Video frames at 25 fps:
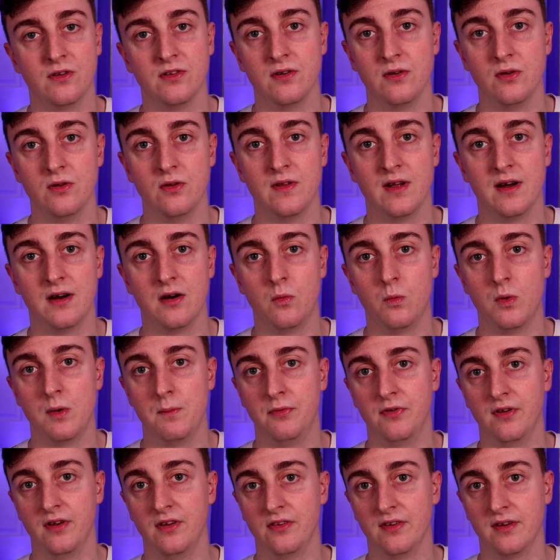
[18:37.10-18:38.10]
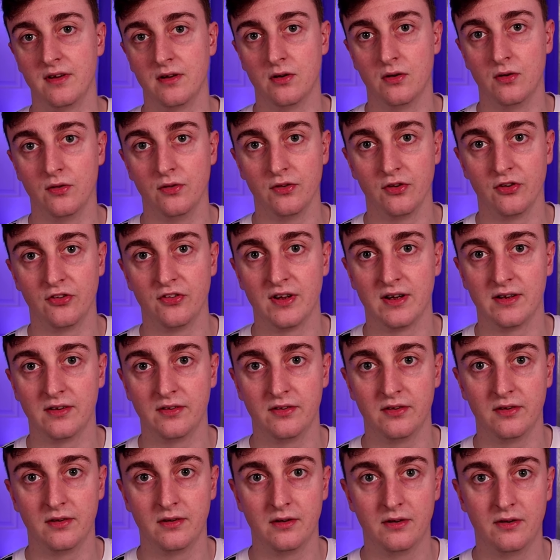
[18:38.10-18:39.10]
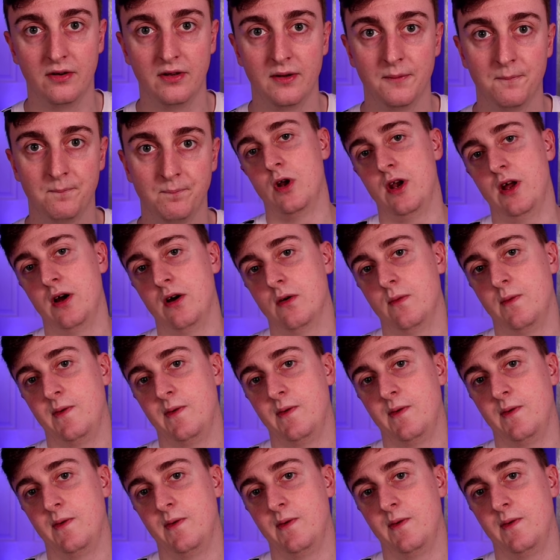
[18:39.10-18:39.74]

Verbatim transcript: you how to do that on websites like Understats earlier. What I'm